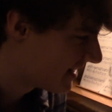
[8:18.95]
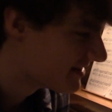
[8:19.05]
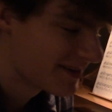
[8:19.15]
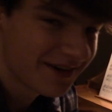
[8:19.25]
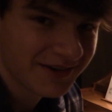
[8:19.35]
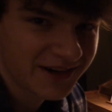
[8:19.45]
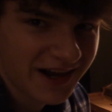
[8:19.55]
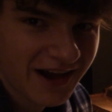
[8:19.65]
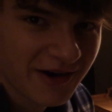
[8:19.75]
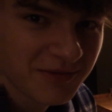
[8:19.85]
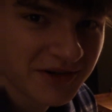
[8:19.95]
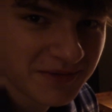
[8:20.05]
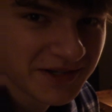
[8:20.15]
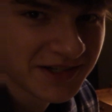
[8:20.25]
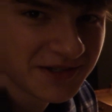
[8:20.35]
I don't know how I'm
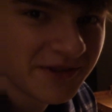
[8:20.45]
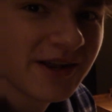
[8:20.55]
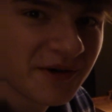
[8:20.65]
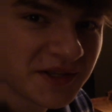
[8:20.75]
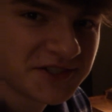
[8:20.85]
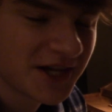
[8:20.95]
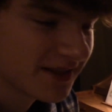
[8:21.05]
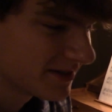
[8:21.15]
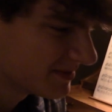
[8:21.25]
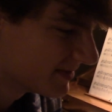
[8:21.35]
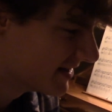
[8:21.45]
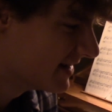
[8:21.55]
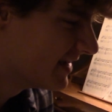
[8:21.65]
gonna be able to do that on the cello, but...